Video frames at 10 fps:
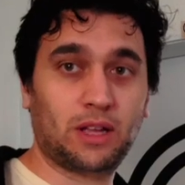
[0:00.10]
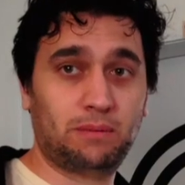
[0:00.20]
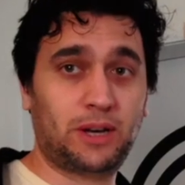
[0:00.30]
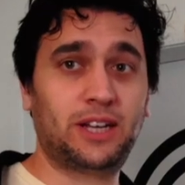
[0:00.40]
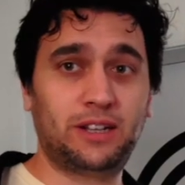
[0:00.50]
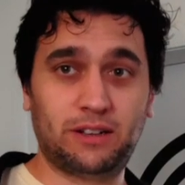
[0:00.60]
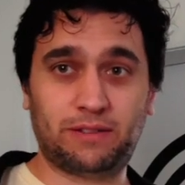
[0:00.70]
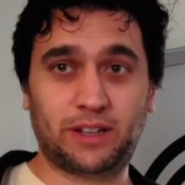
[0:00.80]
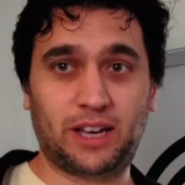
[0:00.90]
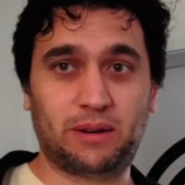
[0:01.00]
My idea
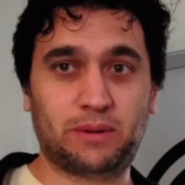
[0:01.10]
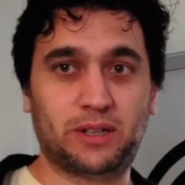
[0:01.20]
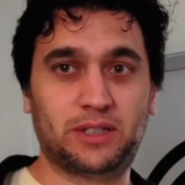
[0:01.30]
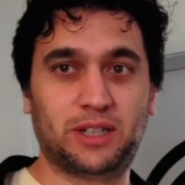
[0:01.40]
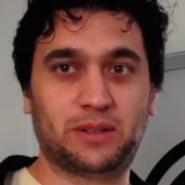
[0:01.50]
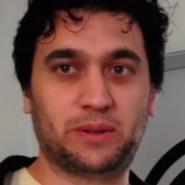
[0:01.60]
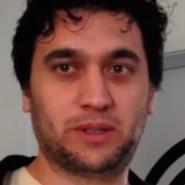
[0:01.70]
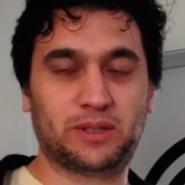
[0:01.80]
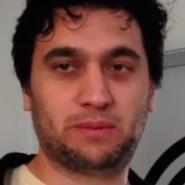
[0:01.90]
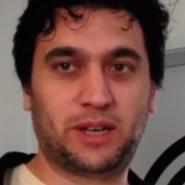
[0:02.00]
for the art project
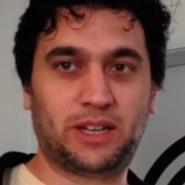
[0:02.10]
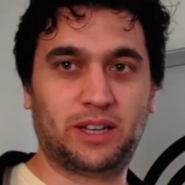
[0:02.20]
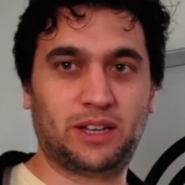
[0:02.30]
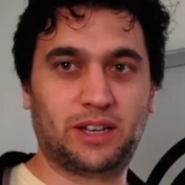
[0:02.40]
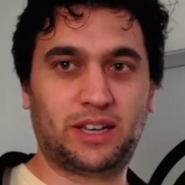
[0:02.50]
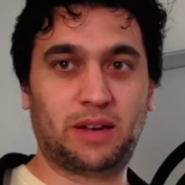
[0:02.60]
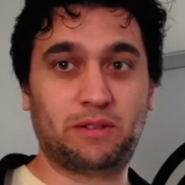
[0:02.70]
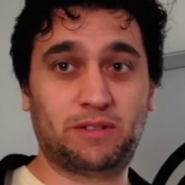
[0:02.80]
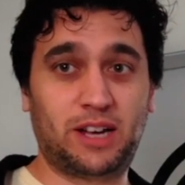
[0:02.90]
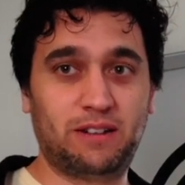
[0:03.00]
was making a game
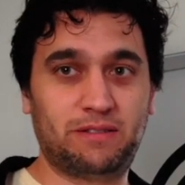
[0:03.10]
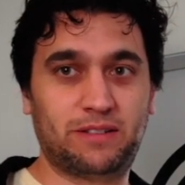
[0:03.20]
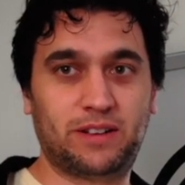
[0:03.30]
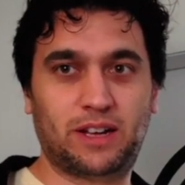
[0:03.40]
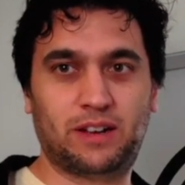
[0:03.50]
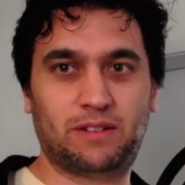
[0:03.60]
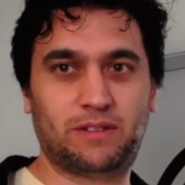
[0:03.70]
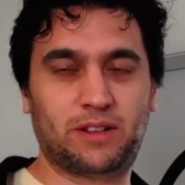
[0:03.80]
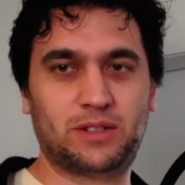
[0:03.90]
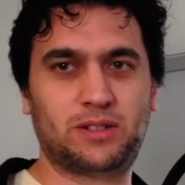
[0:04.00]
of life.
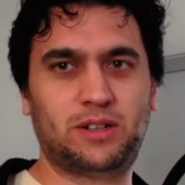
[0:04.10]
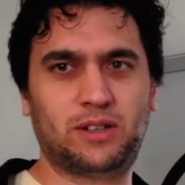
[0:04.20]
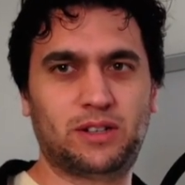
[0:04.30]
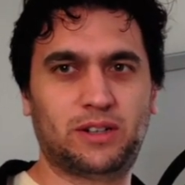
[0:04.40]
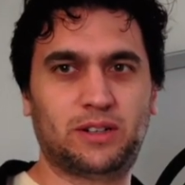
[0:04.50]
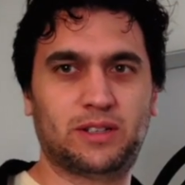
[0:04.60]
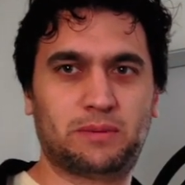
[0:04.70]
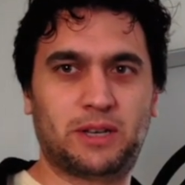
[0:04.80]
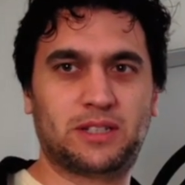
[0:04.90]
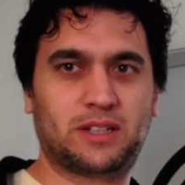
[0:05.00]
For those who don't know, it's
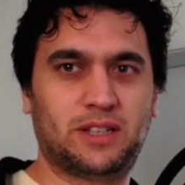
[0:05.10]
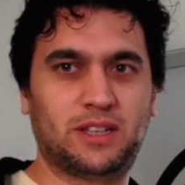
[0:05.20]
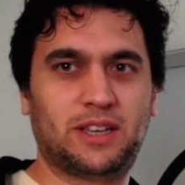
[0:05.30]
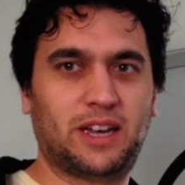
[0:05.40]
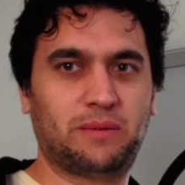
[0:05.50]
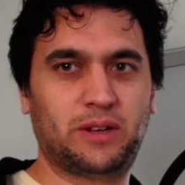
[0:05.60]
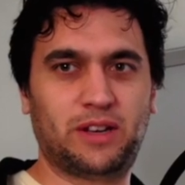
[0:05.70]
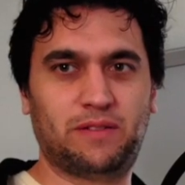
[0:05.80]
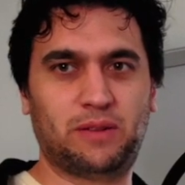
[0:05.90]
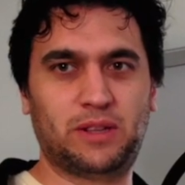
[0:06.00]
basically a game where you
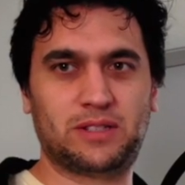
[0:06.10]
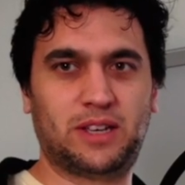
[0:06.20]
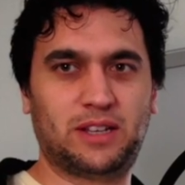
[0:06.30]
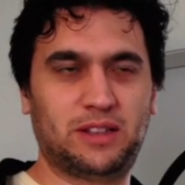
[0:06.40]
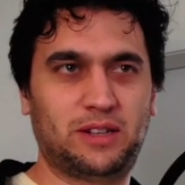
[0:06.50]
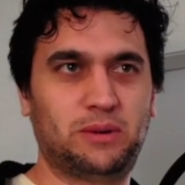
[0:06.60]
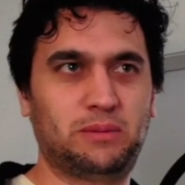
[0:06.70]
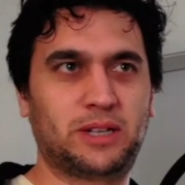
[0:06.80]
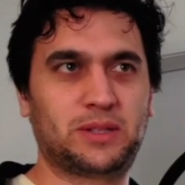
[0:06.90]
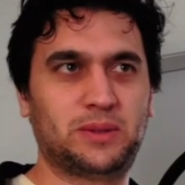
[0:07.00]
have all these like little
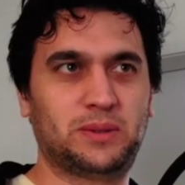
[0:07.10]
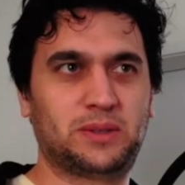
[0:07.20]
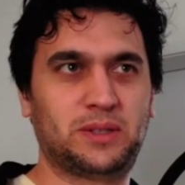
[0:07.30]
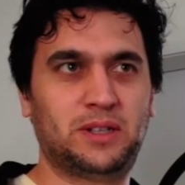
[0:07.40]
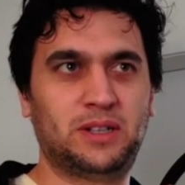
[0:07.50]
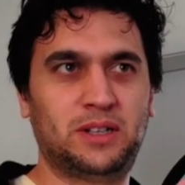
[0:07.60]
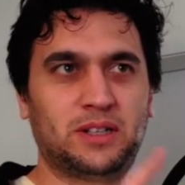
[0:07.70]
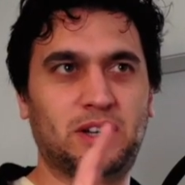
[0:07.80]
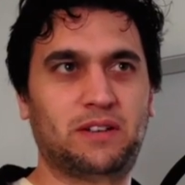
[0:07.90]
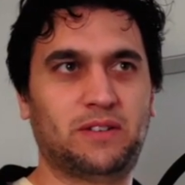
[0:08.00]
pixels
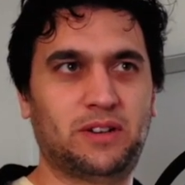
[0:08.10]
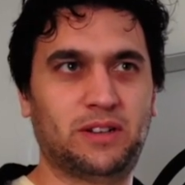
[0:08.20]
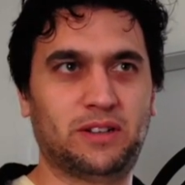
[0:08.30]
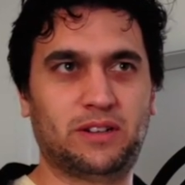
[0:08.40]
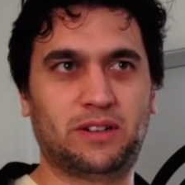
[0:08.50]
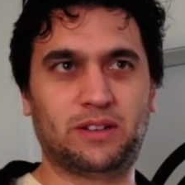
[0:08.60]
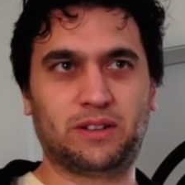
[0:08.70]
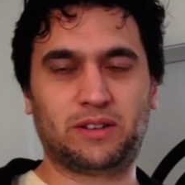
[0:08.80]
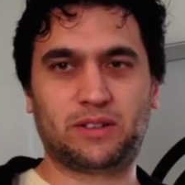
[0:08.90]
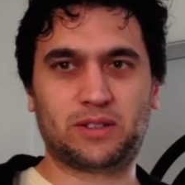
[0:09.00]
kind of on
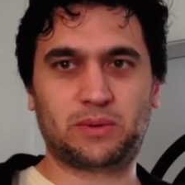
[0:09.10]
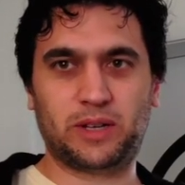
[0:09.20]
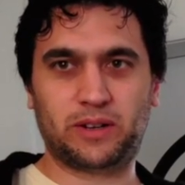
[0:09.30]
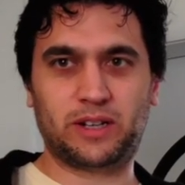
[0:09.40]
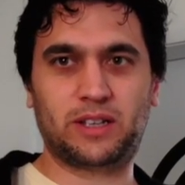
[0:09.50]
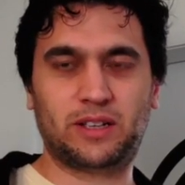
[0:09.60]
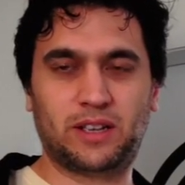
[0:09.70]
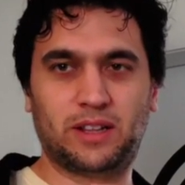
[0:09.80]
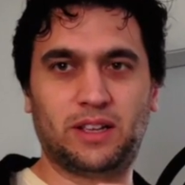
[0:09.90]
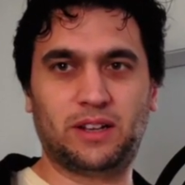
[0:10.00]
a square grid,
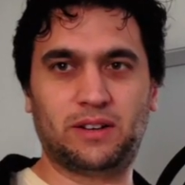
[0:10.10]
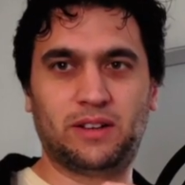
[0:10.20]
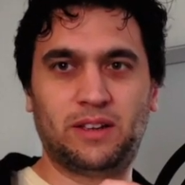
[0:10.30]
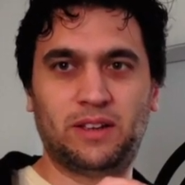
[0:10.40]
and then